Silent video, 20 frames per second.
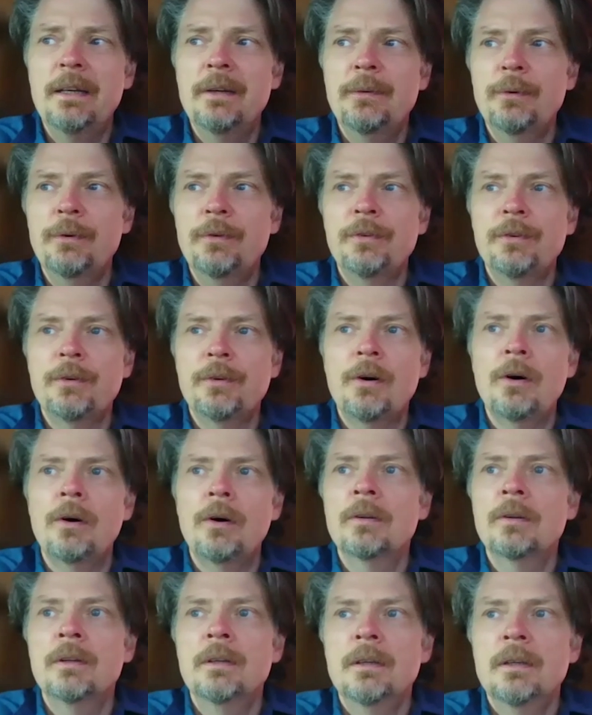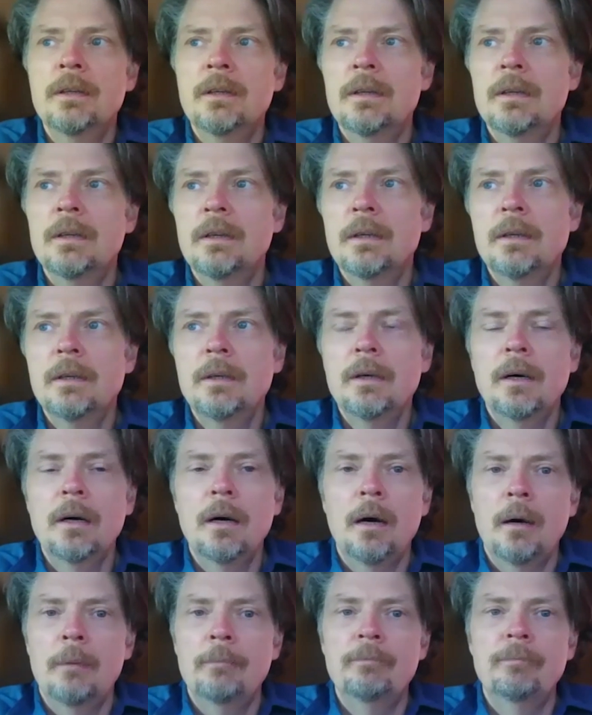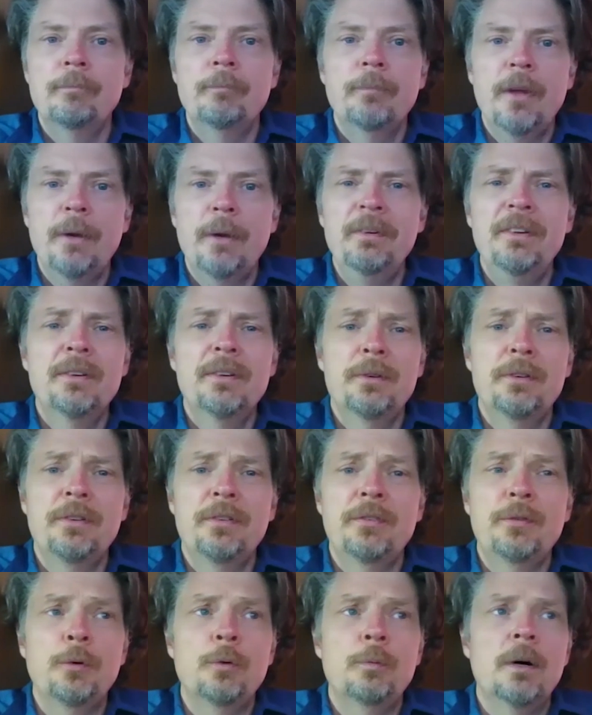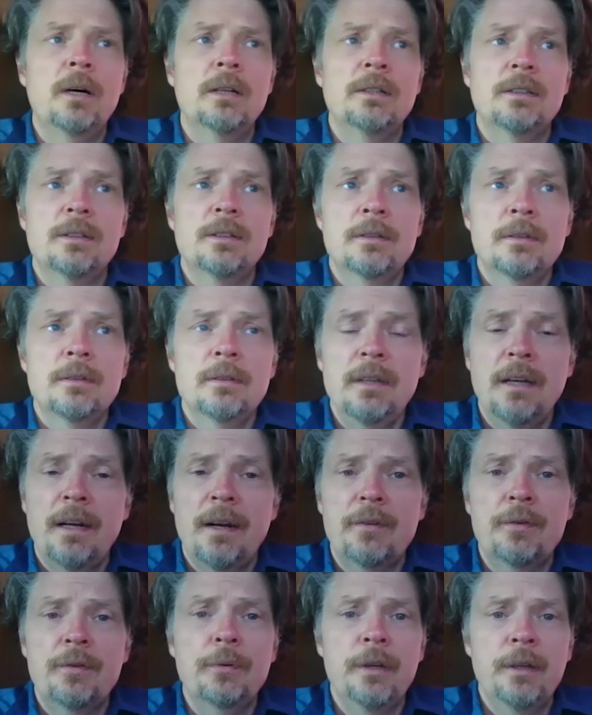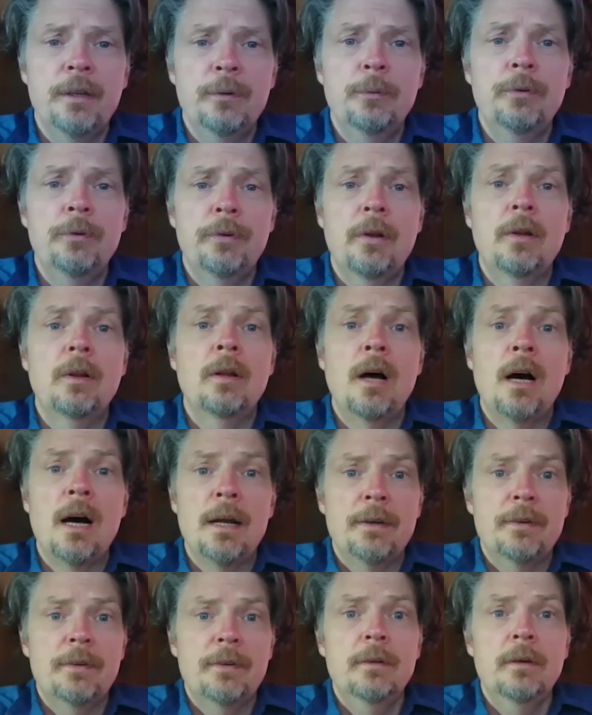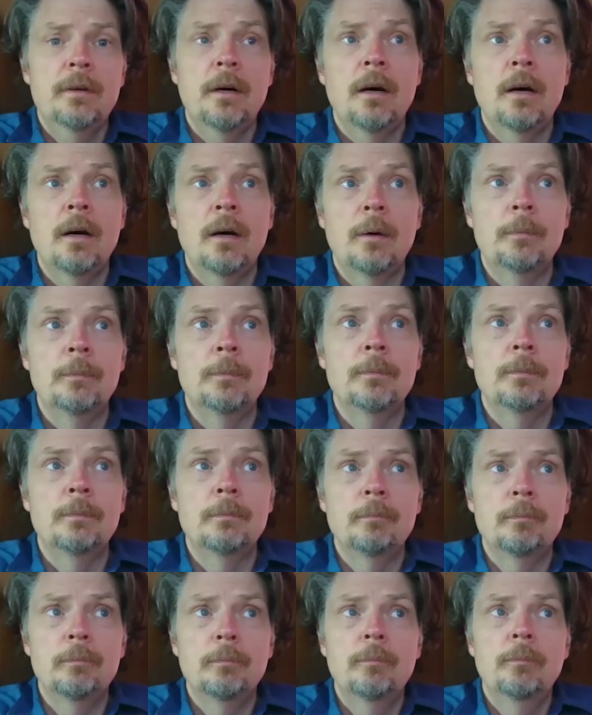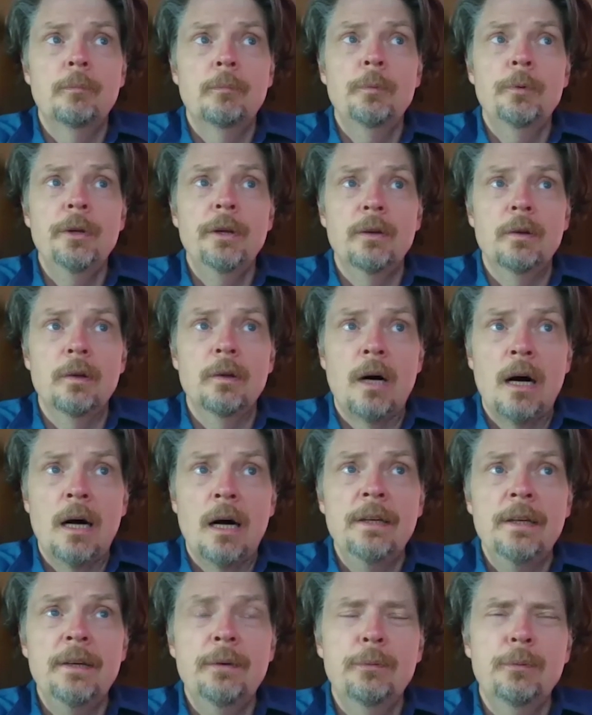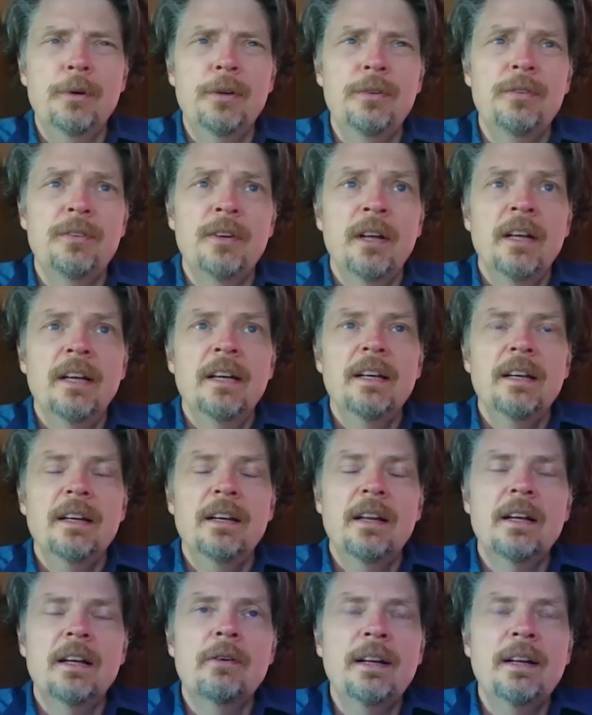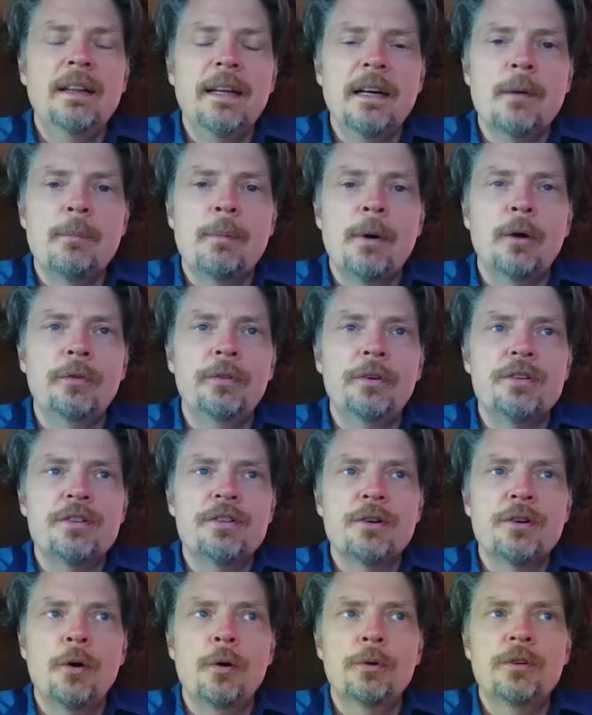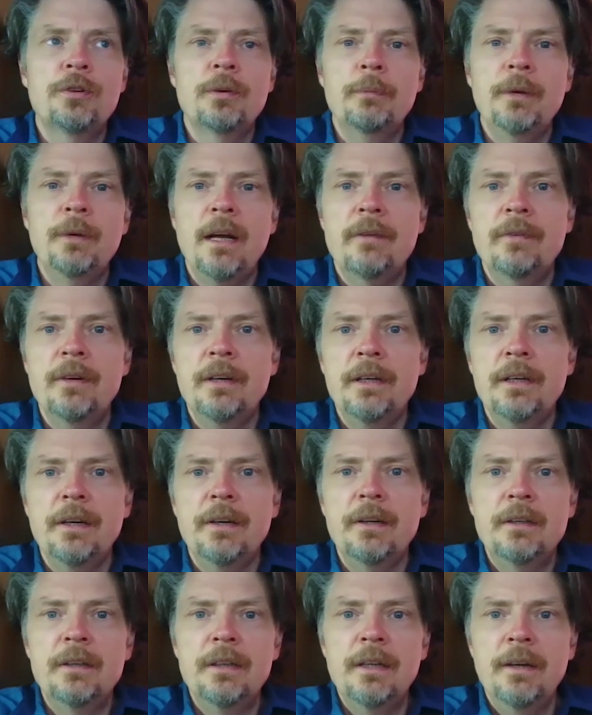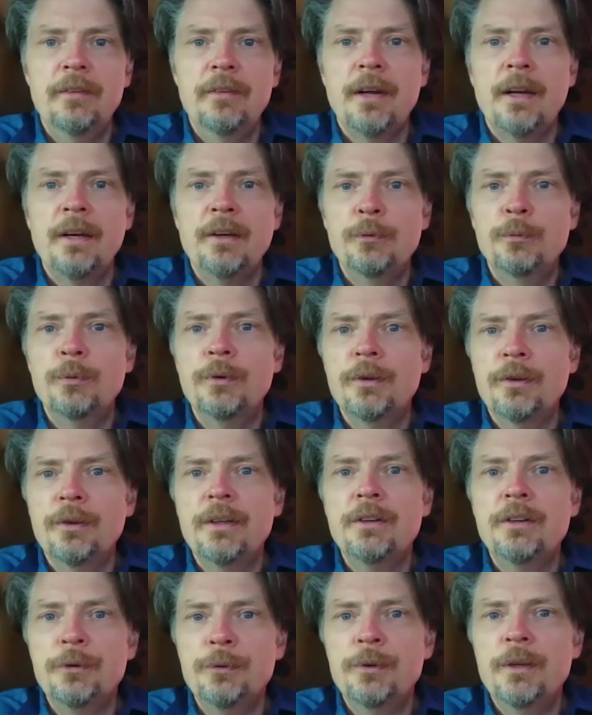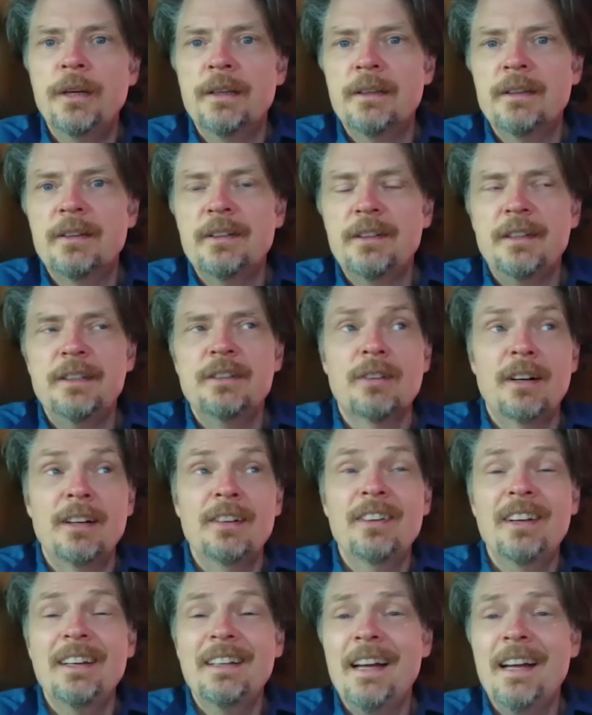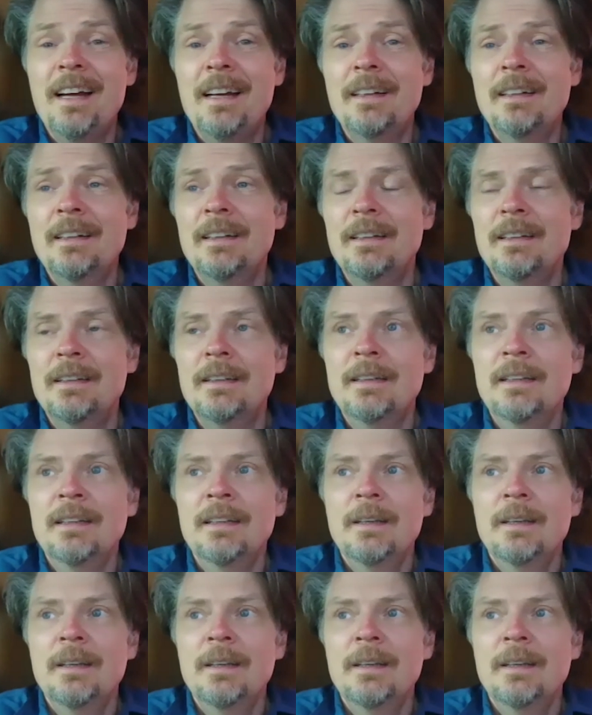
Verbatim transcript: it was all, um, I mean, there was just so much. Actually, it was a lot. Um, a lot. It was, you know, the great thing about the show to me every year is that you really do get to see trends like that. And,